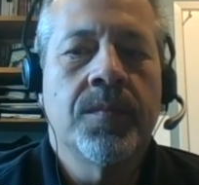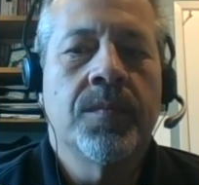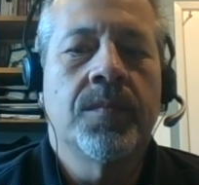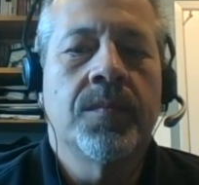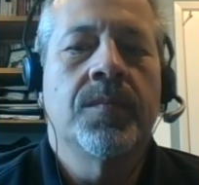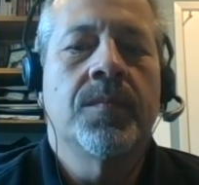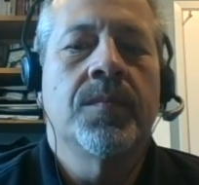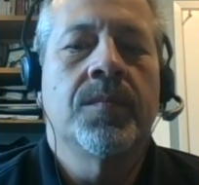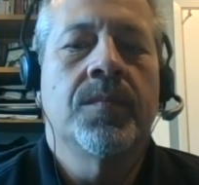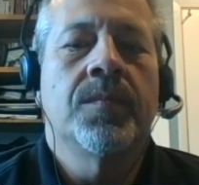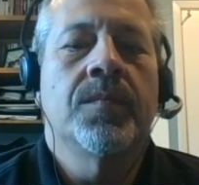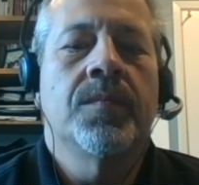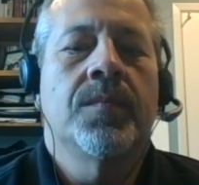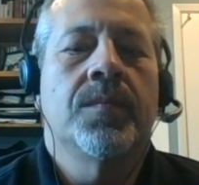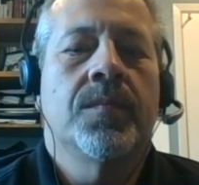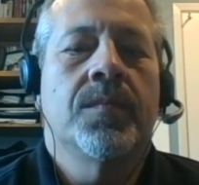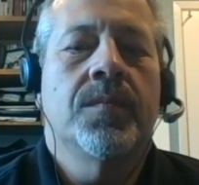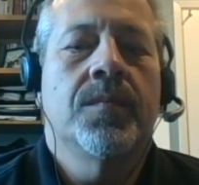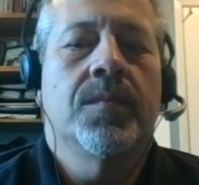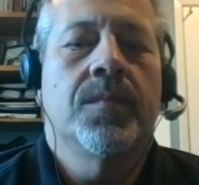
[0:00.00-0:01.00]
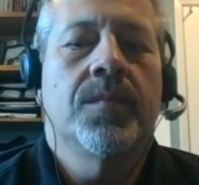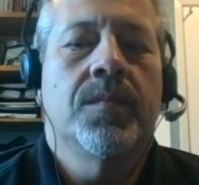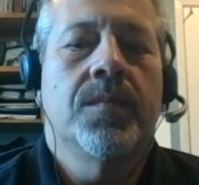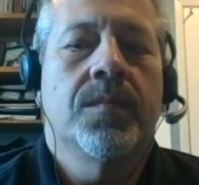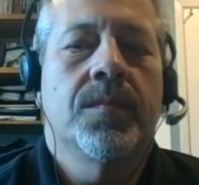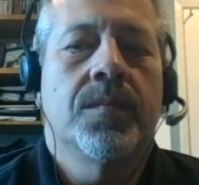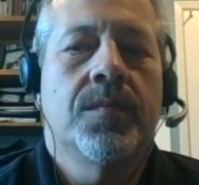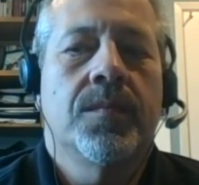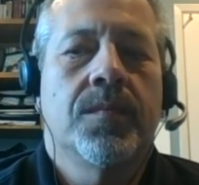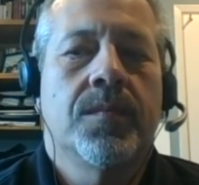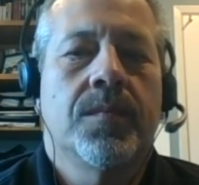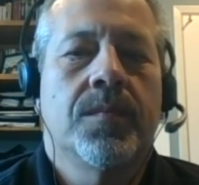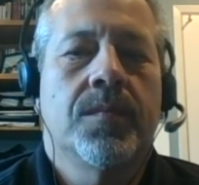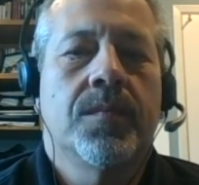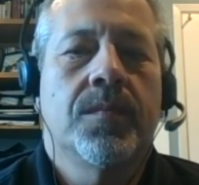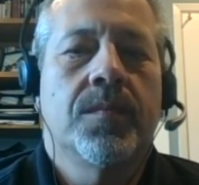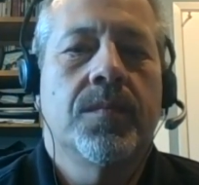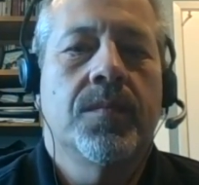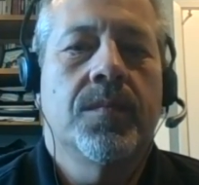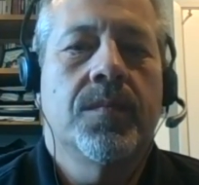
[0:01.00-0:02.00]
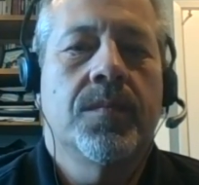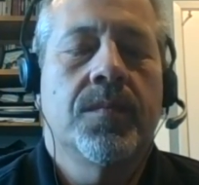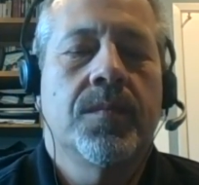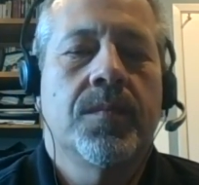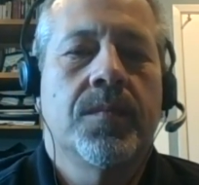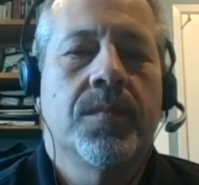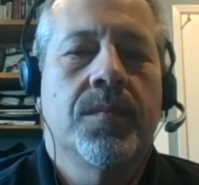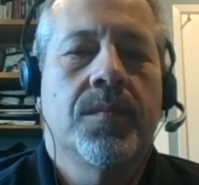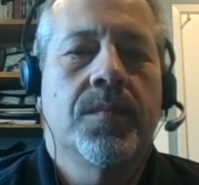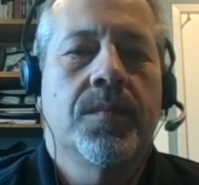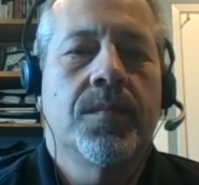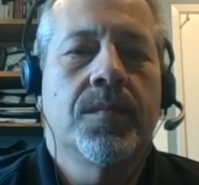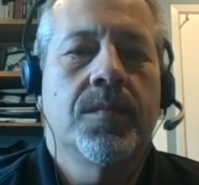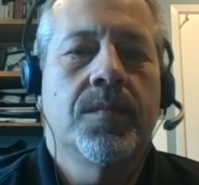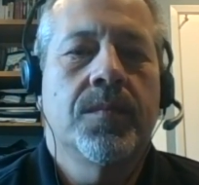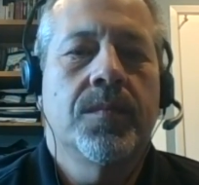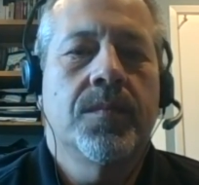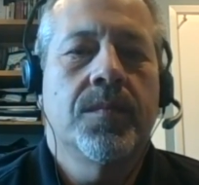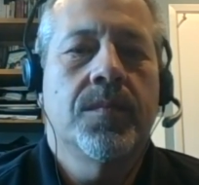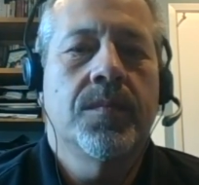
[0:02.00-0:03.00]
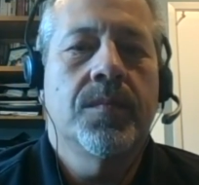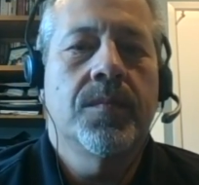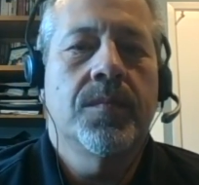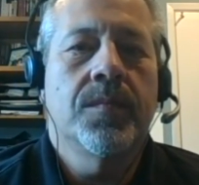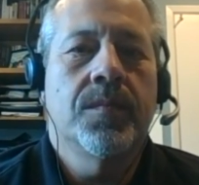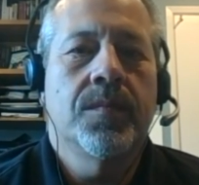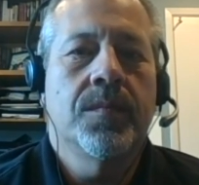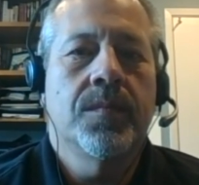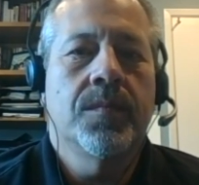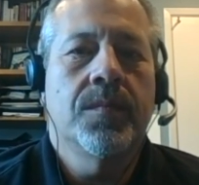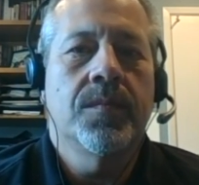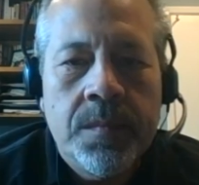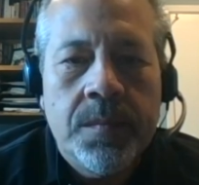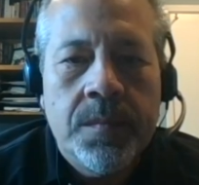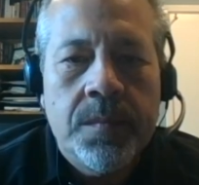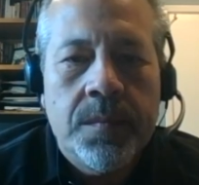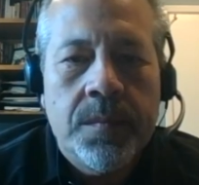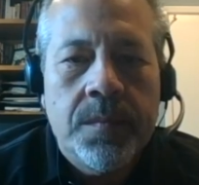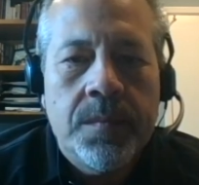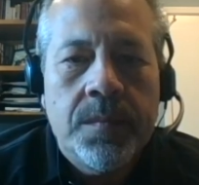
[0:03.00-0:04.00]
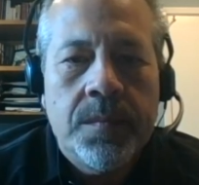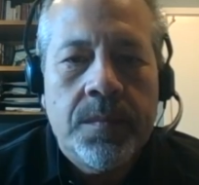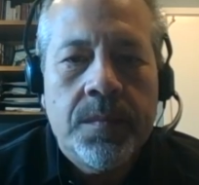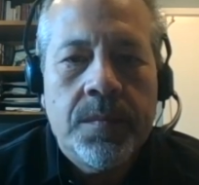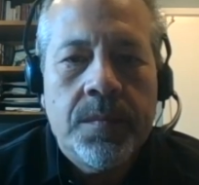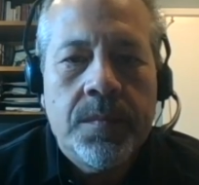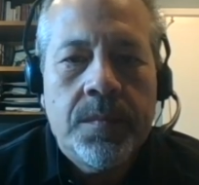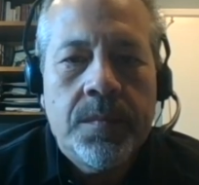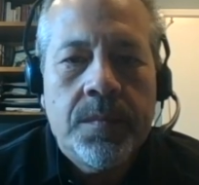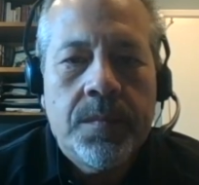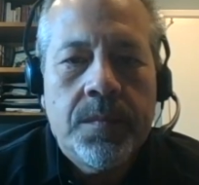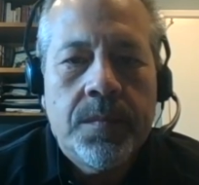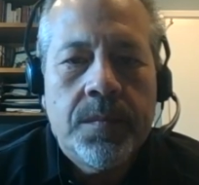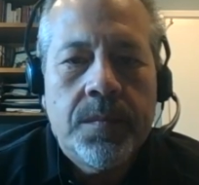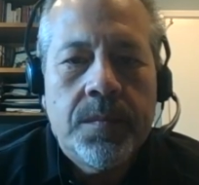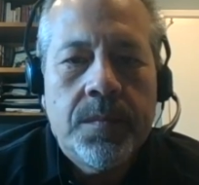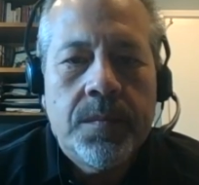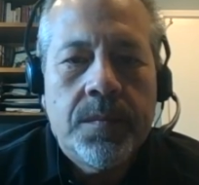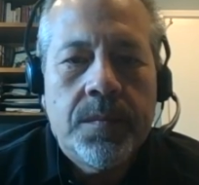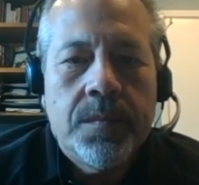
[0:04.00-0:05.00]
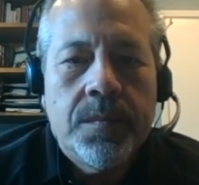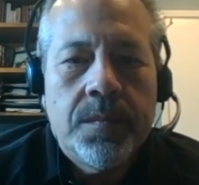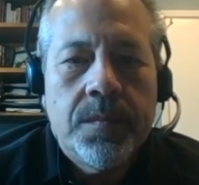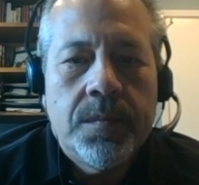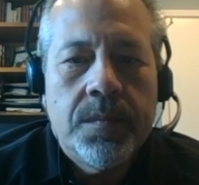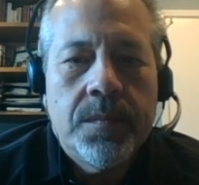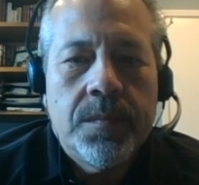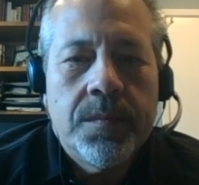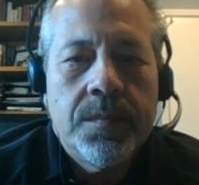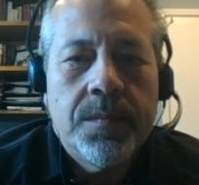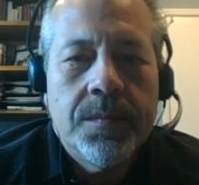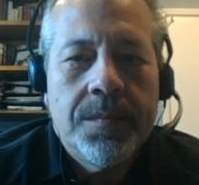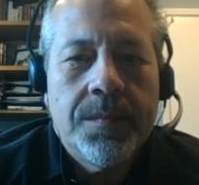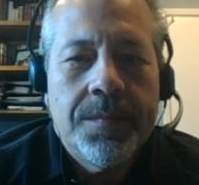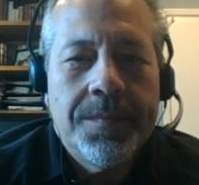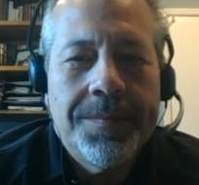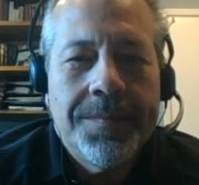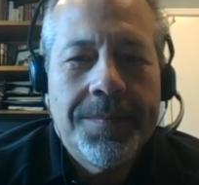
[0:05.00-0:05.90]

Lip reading: [no speech]